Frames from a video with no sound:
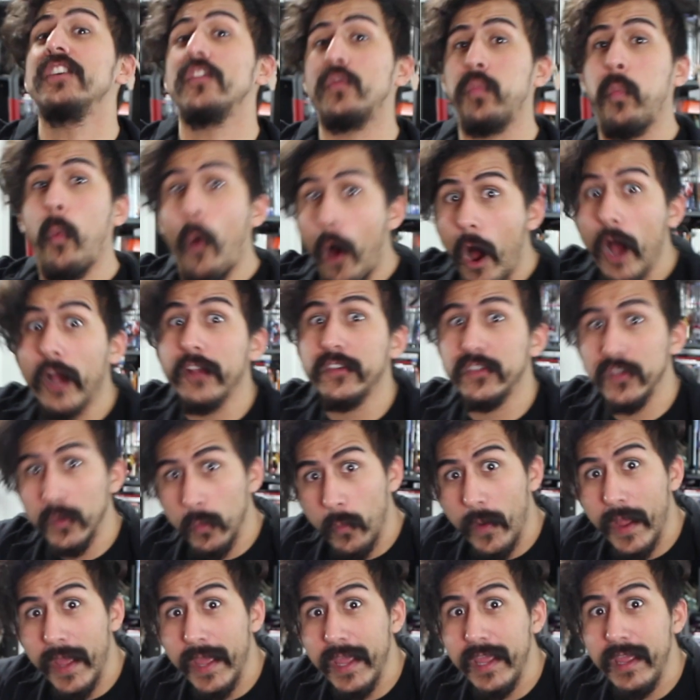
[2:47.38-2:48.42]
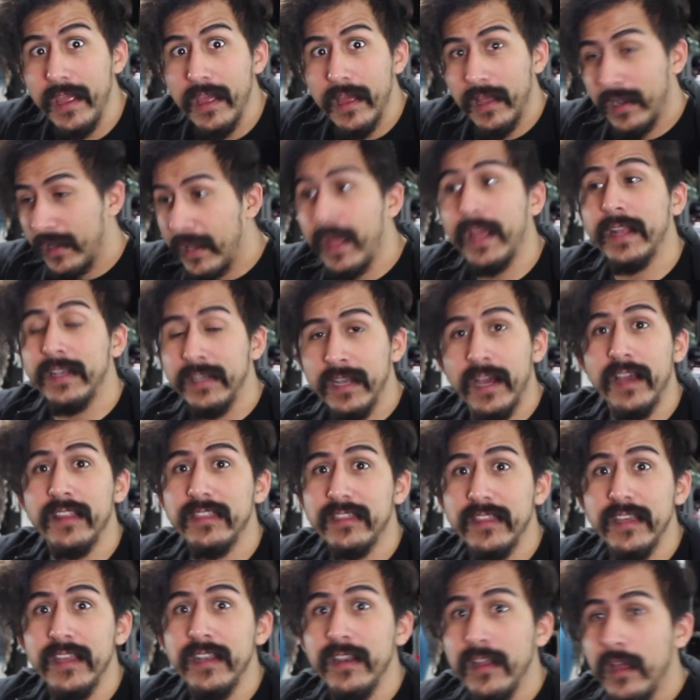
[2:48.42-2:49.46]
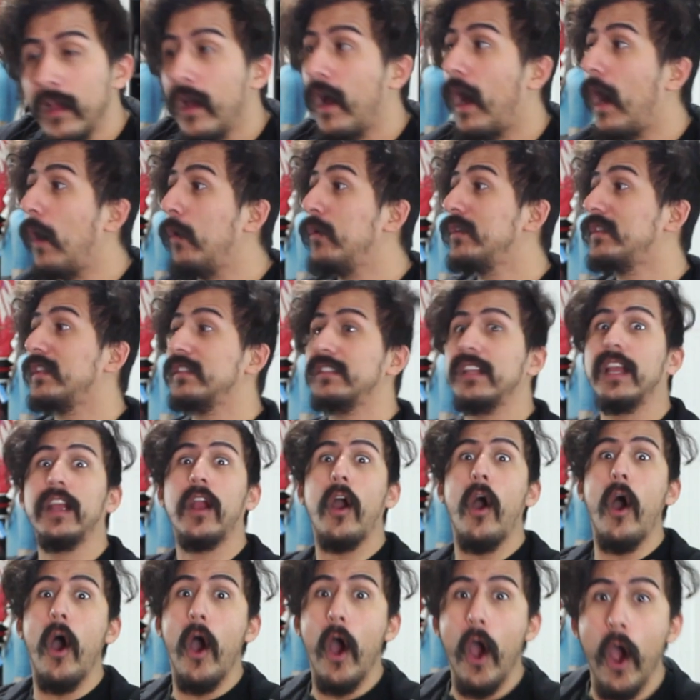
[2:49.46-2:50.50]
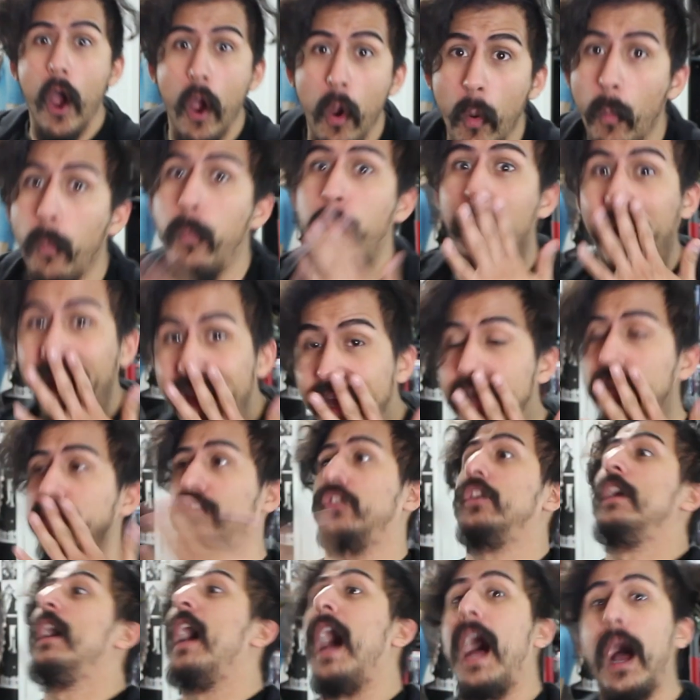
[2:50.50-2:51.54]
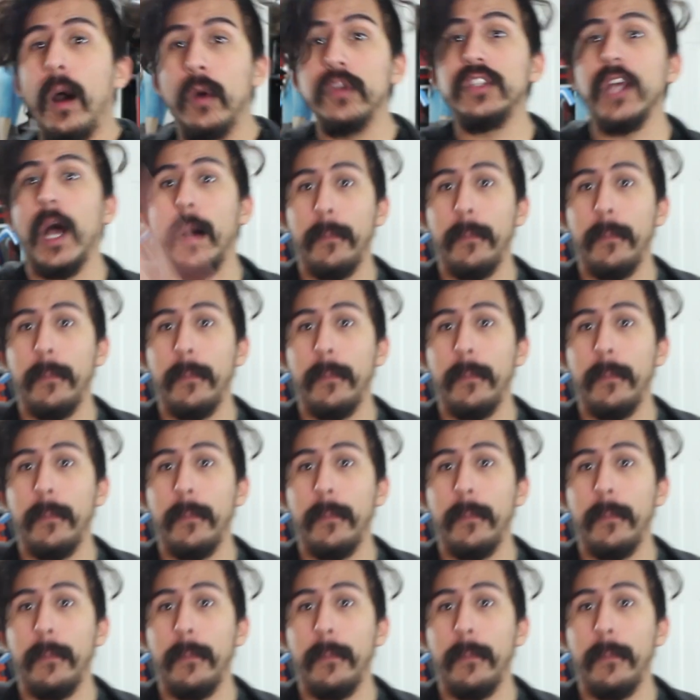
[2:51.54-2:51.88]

just walks away like nothing. I was just like, oh, bitch. I was